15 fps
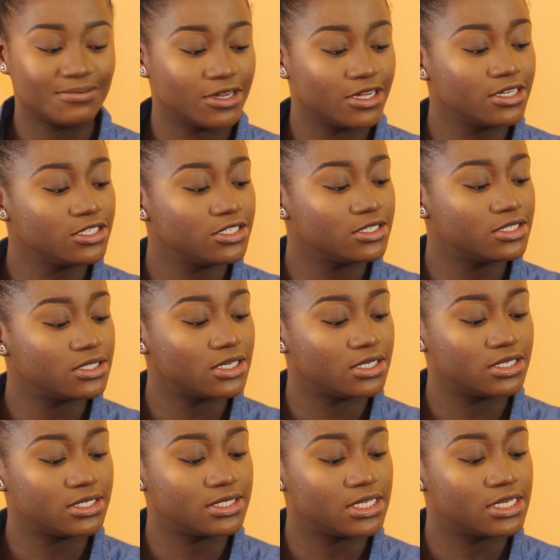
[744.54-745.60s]
I'm going to use the
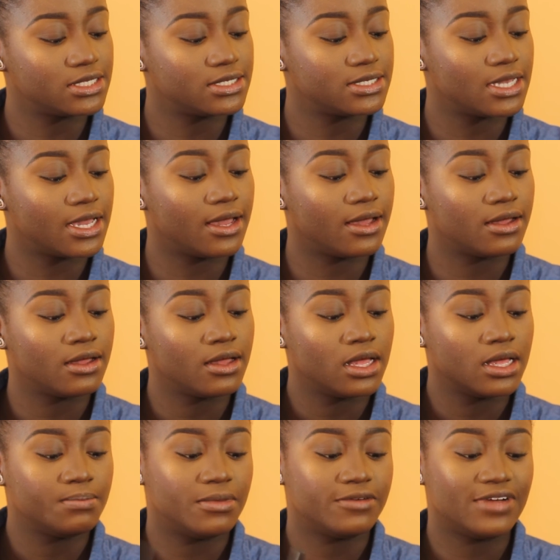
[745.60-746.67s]
Anastasia
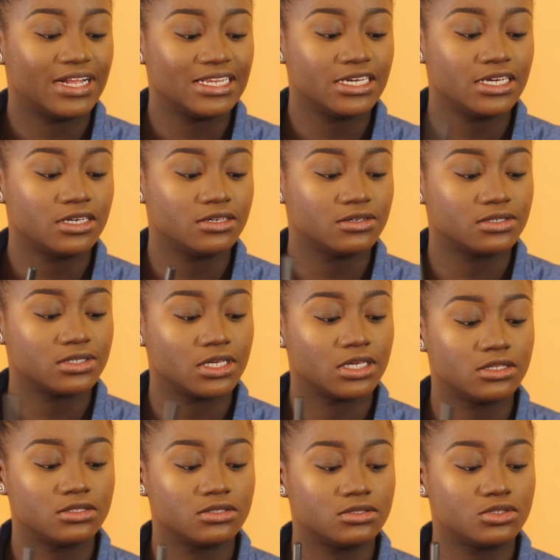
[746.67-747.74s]
Beverly Hills
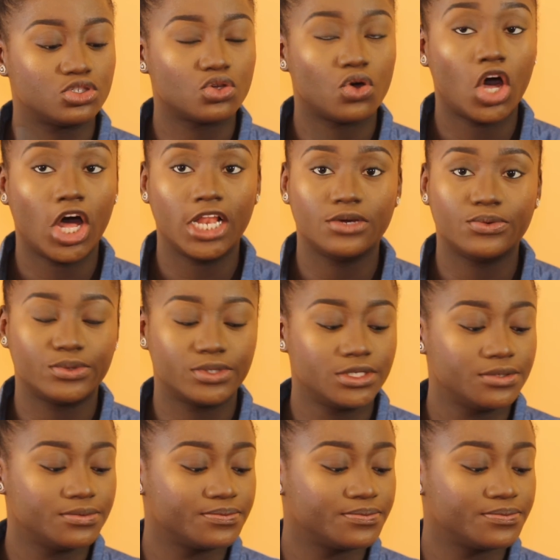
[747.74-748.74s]
in So Hollywood